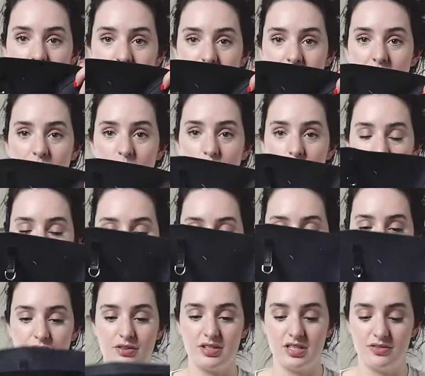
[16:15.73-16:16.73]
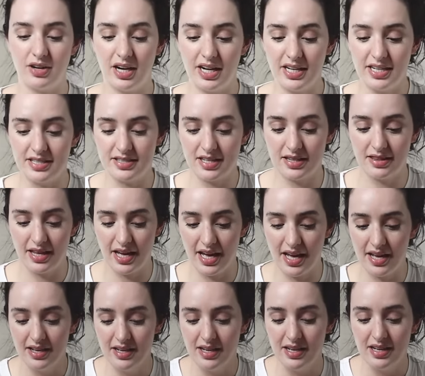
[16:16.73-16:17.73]
you know, all these different dividers in
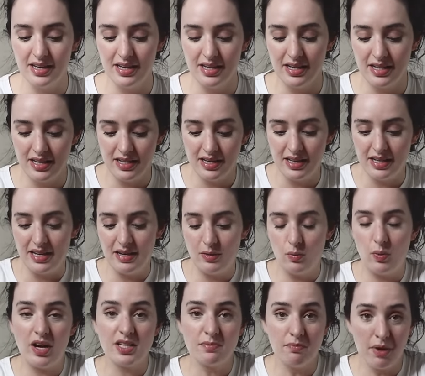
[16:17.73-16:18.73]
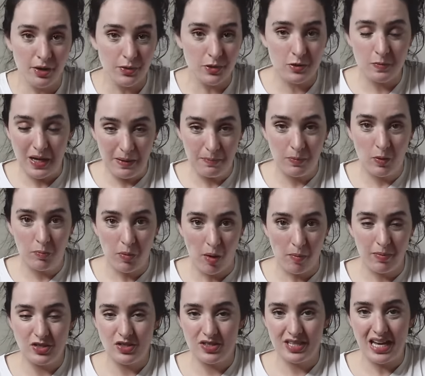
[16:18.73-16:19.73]
there. Whereas most people
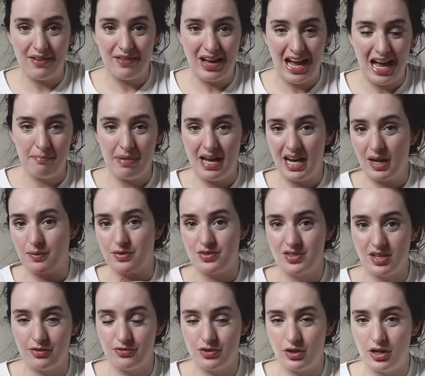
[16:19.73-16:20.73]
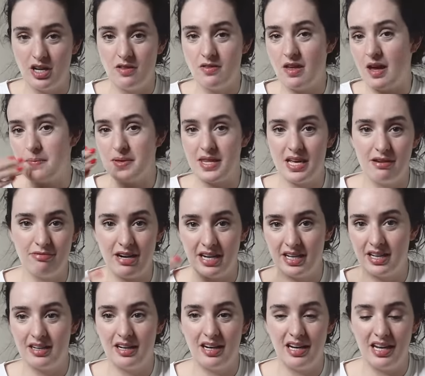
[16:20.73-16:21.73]
probably just have a handbag with stuff thrown in there, but they
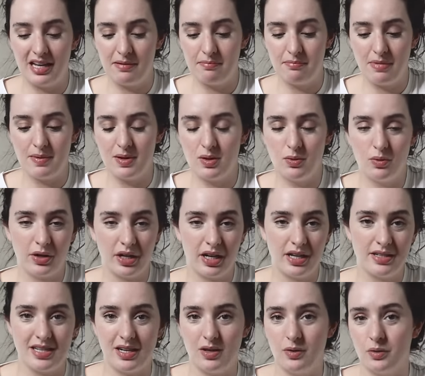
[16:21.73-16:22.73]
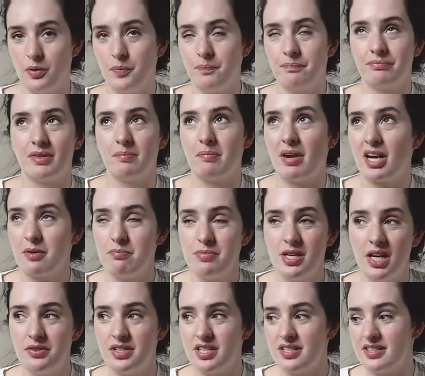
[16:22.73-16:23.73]
regularly maybe organize it. Or my
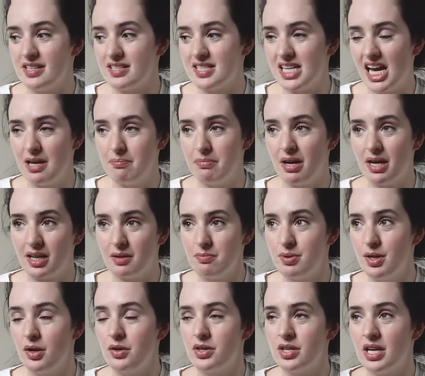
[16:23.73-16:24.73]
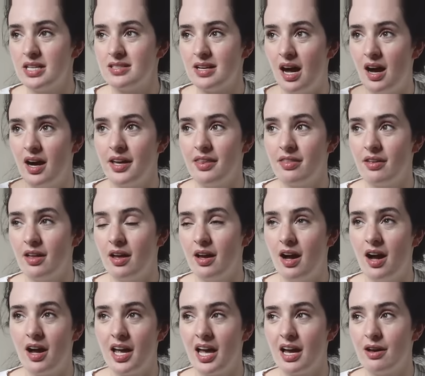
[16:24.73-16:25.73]
computer's the same. My computer is either
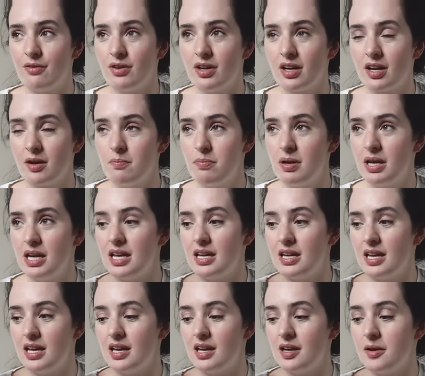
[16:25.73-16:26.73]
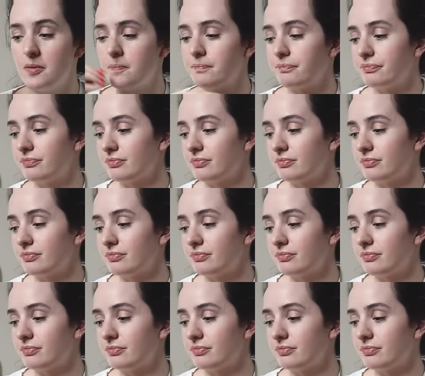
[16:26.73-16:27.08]
I have completely